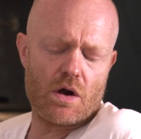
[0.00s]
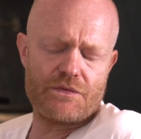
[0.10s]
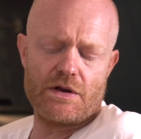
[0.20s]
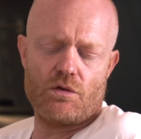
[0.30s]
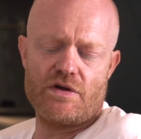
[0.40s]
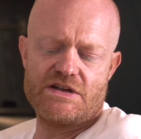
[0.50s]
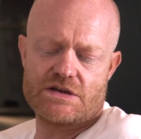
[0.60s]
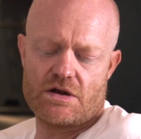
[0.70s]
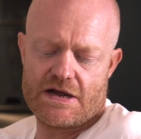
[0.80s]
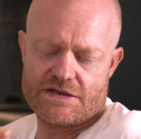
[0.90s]
I think the
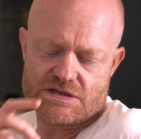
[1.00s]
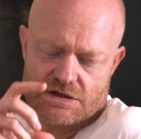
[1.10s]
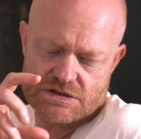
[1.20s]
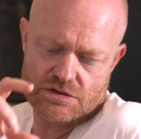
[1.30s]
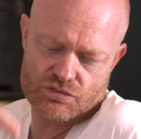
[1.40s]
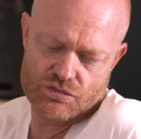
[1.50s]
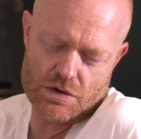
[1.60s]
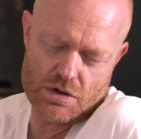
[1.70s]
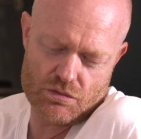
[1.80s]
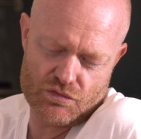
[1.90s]
reason I had such a
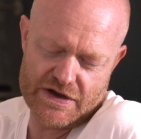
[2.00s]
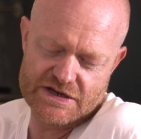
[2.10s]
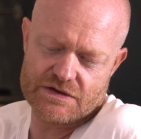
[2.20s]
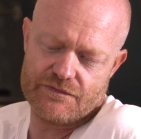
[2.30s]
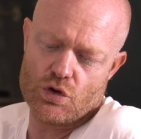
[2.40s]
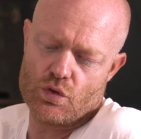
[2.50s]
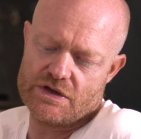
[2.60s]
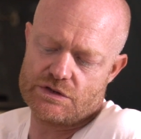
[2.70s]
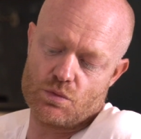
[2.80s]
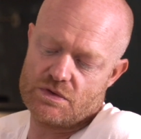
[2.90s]
reasoned view on
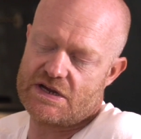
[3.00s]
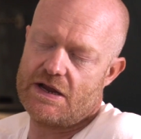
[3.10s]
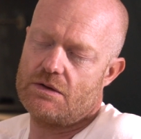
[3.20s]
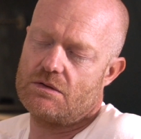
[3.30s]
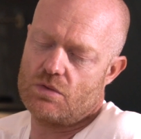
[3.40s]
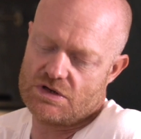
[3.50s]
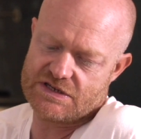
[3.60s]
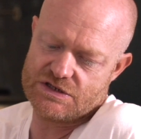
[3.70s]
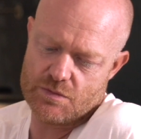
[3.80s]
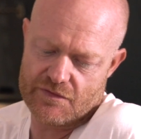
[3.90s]
it was, A, what I
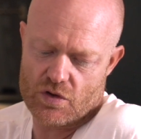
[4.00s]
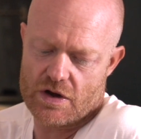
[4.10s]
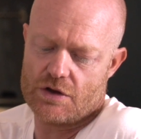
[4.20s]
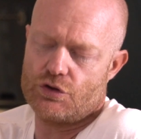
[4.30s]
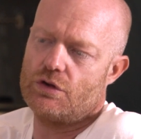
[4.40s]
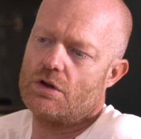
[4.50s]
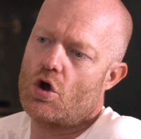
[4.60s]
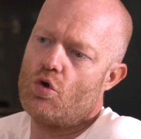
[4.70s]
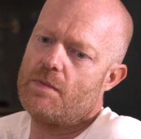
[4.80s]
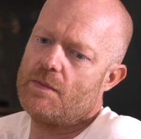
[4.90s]
said to you before, I'd
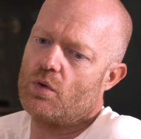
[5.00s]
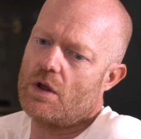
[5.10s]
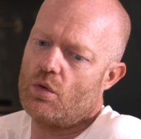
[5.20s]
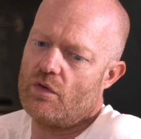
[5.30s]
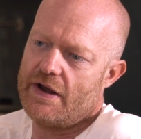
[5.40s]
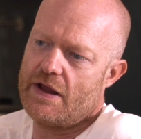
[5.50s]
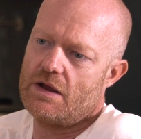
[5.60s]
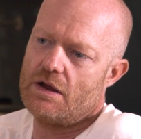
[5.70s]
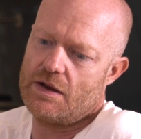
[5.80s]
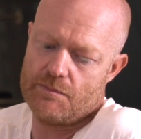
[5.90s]
known people that were in
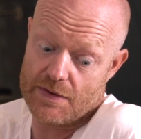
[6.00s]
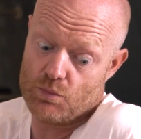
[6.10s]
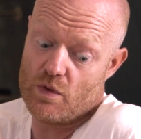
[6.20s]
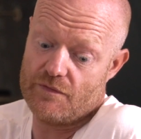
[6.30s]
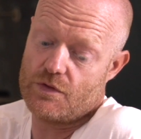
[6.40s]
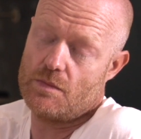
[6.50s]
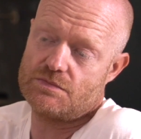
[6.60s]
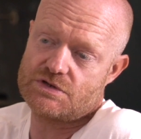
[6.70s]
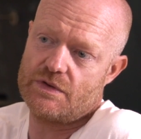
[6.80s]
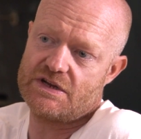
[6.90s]
it and had been with them,
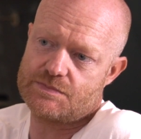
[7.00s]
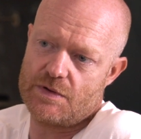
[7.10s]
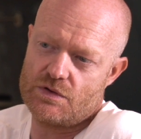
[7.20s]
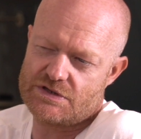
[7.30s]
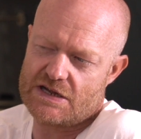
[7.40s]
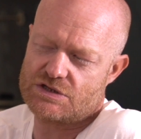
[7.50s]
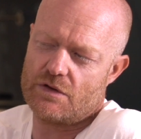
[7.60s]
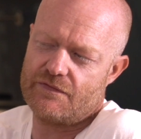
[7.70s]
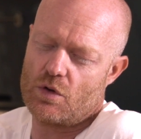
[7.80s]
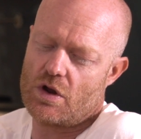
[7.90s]
so I'd experienced that, so
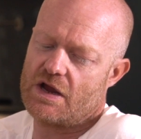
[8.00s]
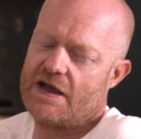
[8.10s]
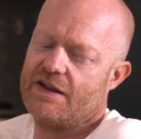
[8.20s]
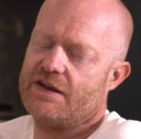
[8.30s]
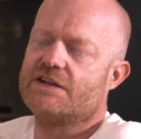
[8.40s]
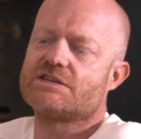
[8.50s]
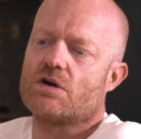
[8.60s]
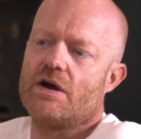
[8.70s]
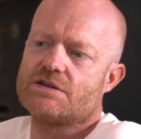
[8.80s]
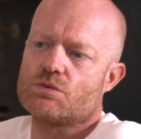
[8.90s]
I felt like I had an
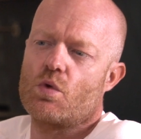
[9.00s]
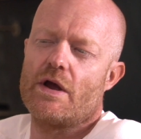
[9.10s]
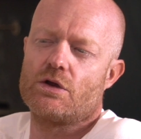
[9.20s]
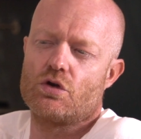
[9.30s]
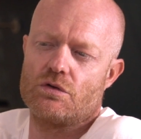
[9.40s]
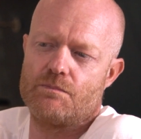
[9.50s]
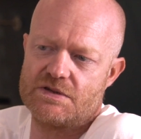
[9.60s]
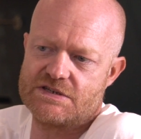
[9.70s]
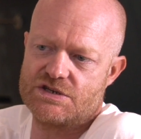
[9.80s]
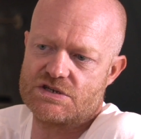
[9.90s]
insight into what it could
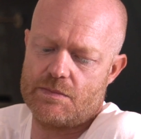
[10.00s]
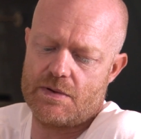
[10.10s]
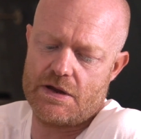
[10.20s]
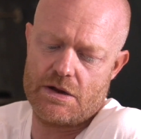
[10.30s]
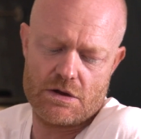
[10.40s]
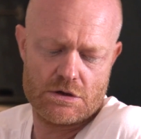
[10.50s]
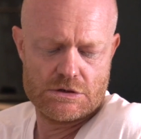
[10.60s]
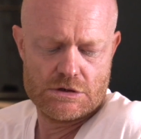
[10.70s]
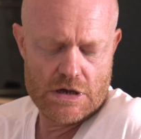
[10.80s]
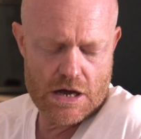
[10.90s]
potentially be.
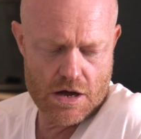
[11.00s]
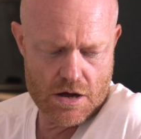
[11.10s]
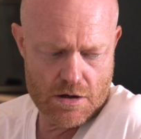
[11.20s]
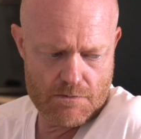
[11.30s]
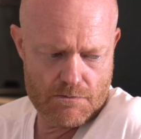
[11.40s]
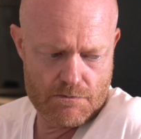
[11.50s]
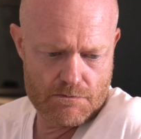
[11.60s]
I